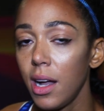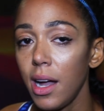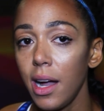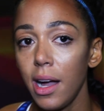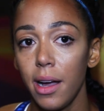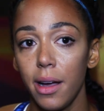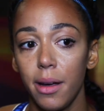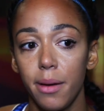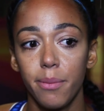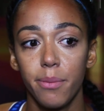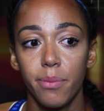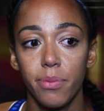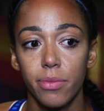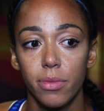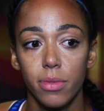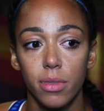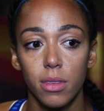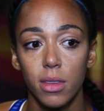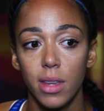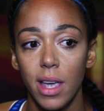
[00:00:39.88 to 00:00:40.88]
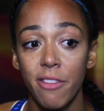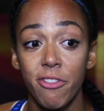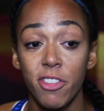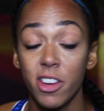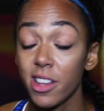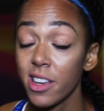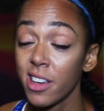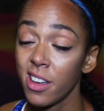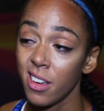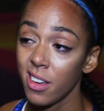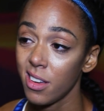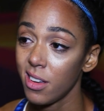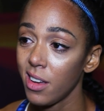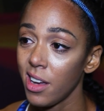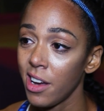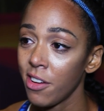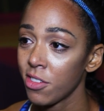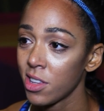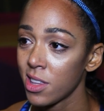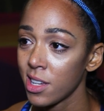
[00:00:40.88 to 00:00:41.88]
Um, everything.
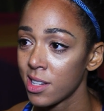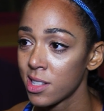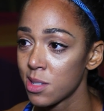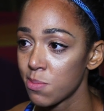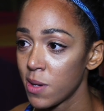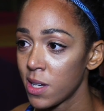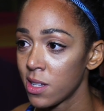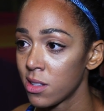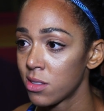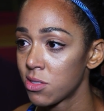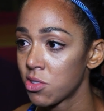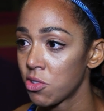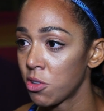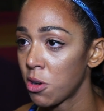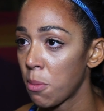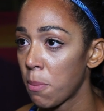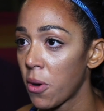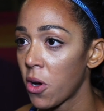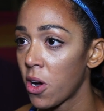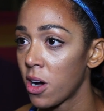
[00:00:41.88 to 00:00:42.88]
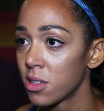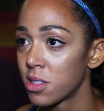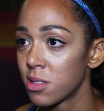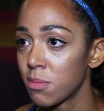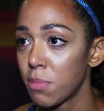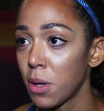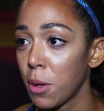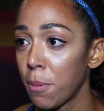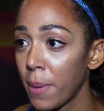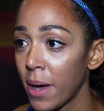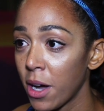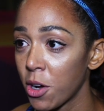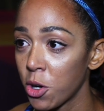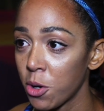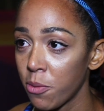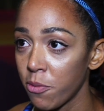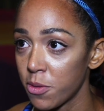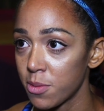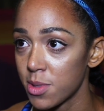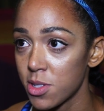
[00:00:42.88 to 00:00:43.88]
Everything's been torn apart and built back
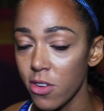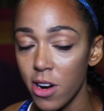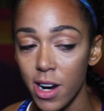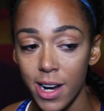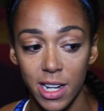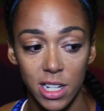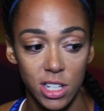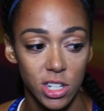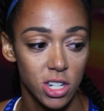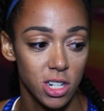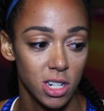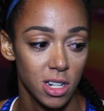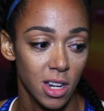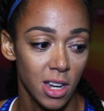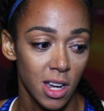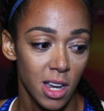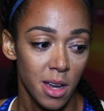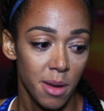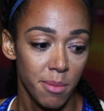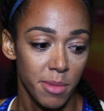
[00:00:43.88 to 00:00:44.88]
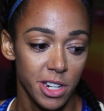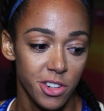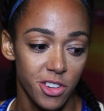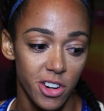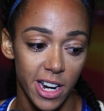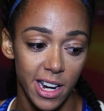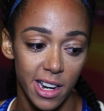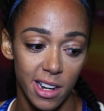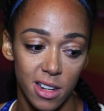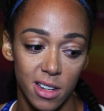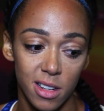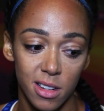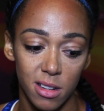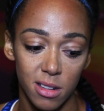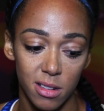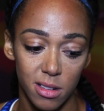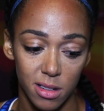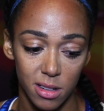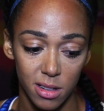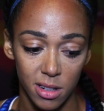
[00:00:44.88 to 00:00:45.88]
up from scratch. My
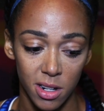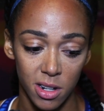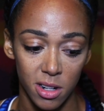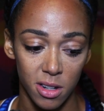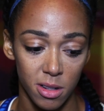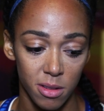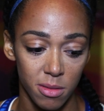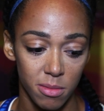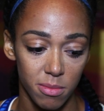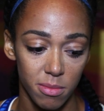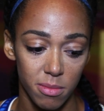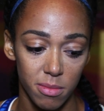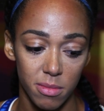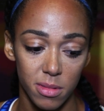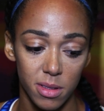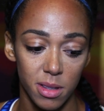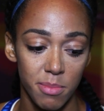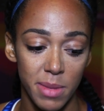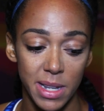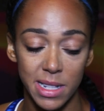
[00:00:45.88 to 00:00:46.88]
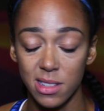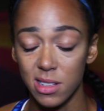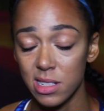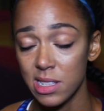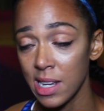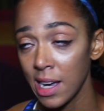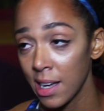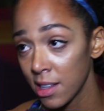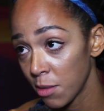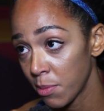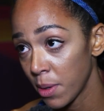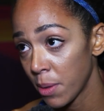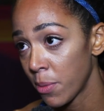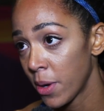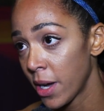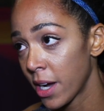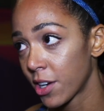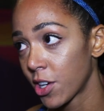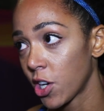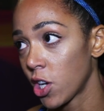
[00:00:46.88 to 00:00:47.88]
training, you know, the mental side, I've been
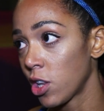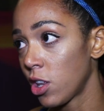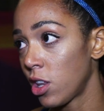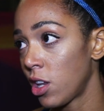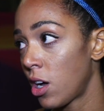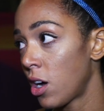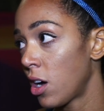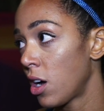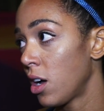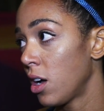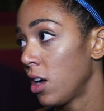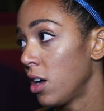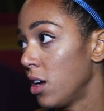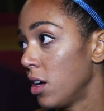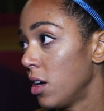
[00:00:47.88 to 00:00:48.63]
working on a lot.